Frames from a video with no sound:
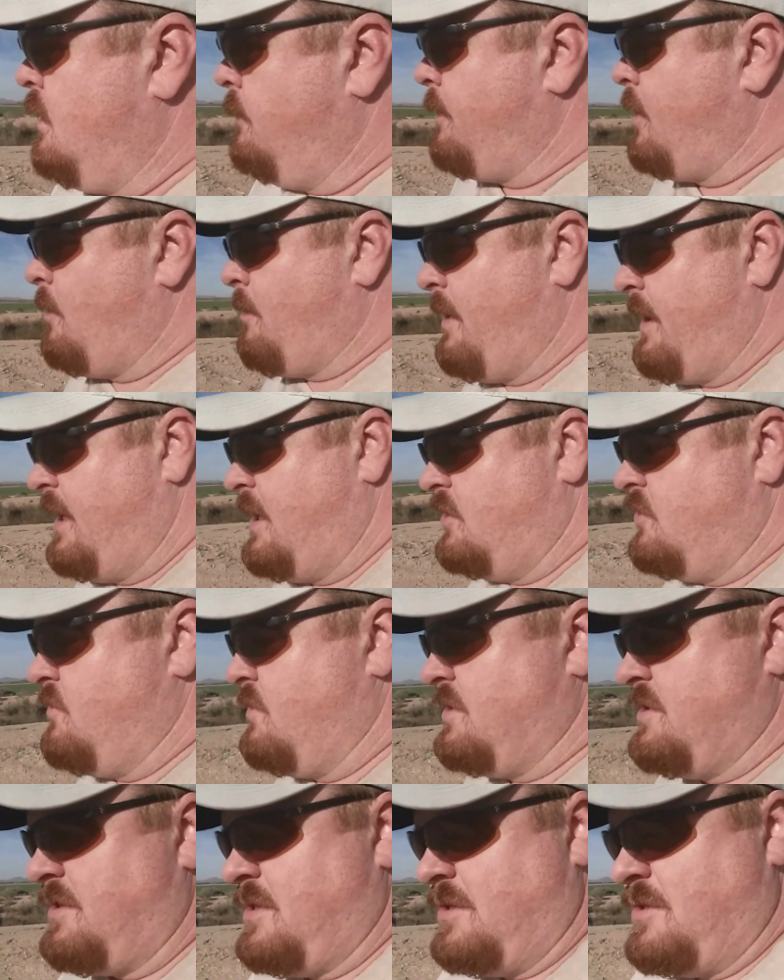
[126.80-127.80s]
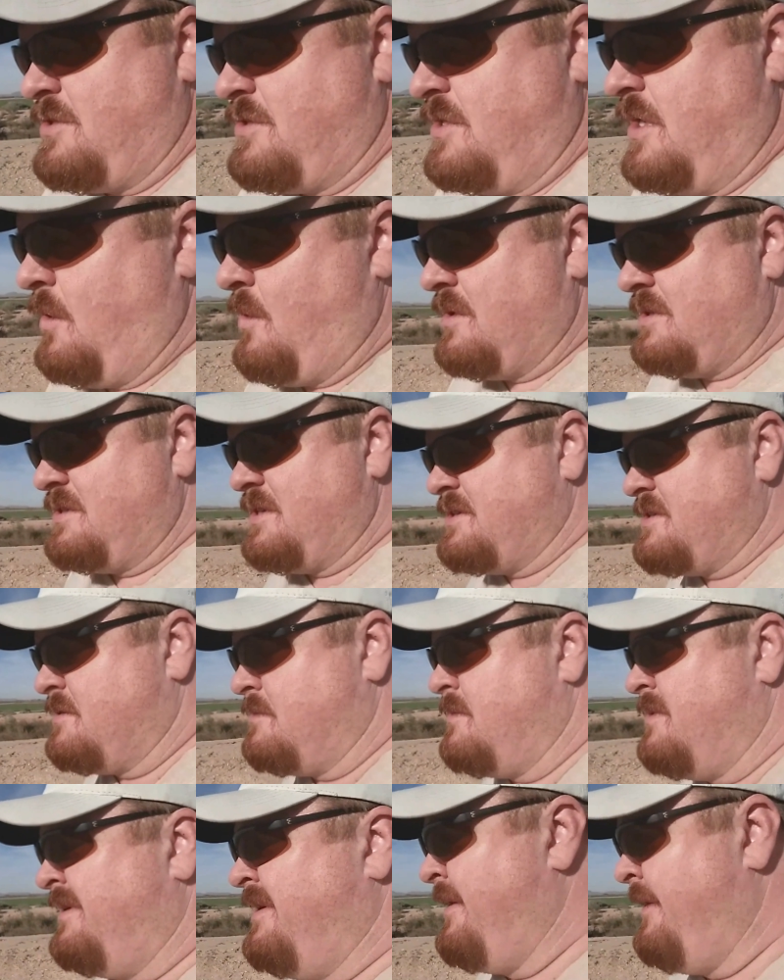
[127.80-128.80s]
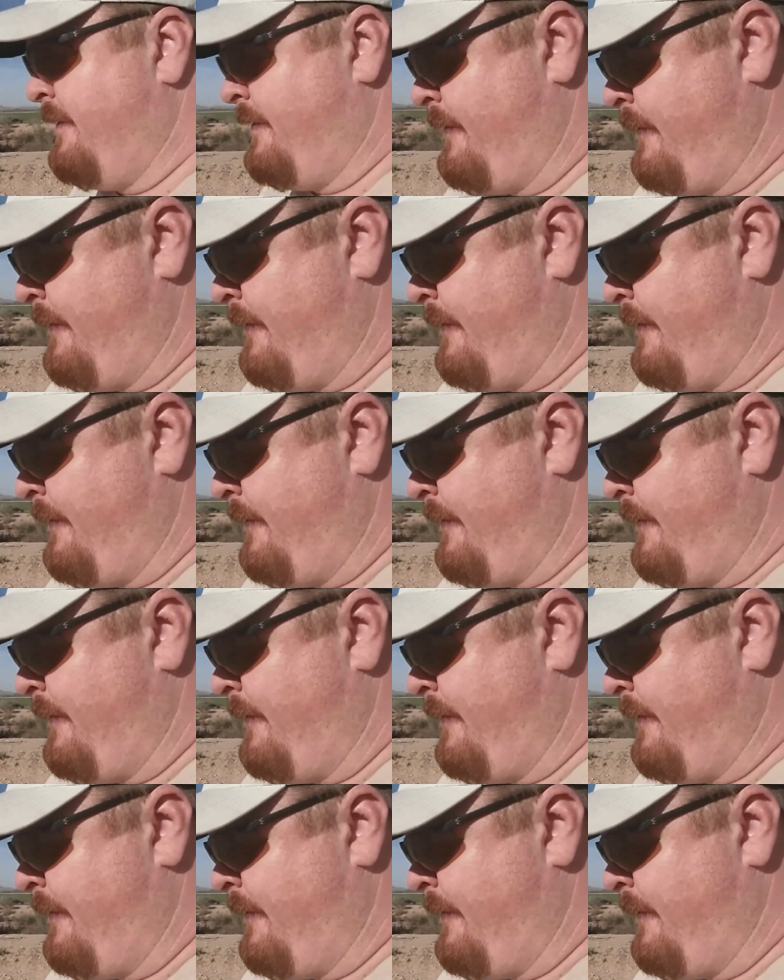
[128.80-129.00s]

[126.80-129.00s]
about my interest in Stoicism,